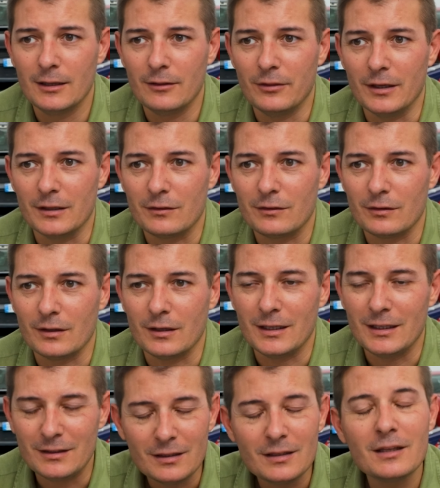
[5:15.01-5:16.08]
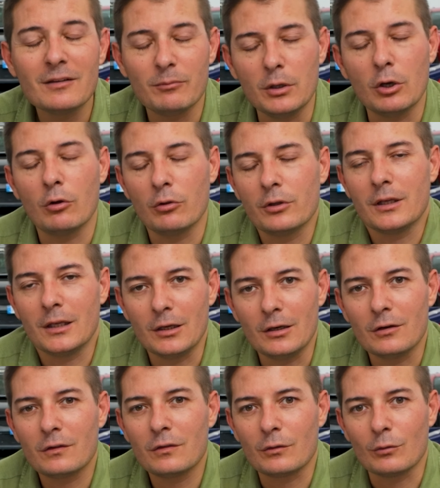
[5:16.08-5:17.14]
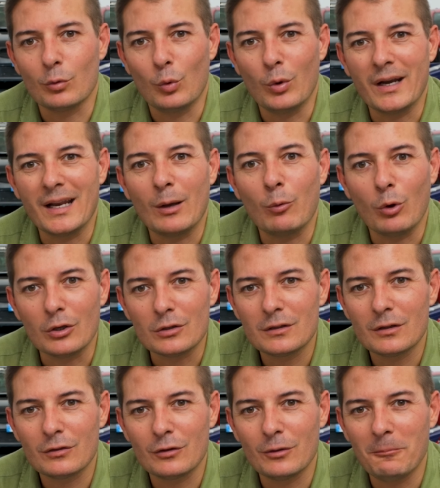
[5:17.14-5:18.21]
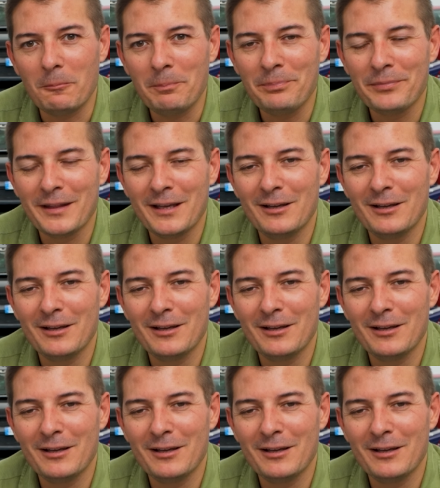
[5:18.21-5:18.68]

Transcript: that it did give me all the gears when I wanted them,